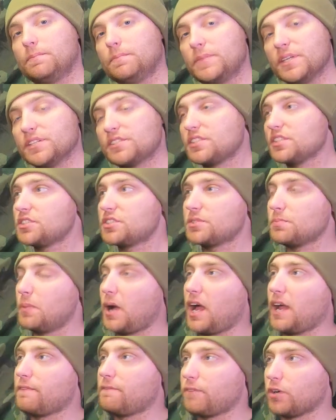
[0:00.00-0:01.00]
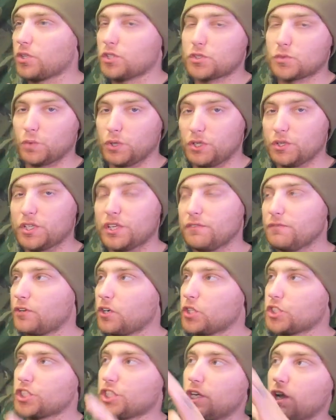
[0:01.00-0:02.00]
This is my first real
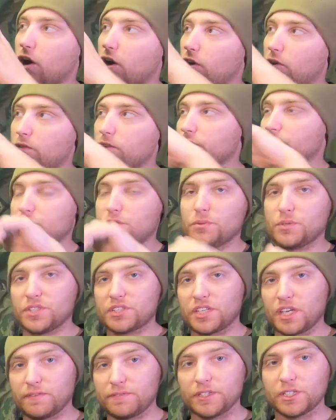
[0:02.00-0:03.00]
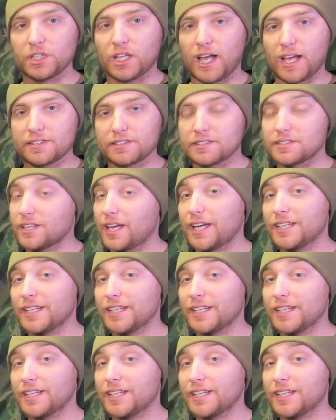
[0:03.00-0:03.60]
conversion over to the safety glasses.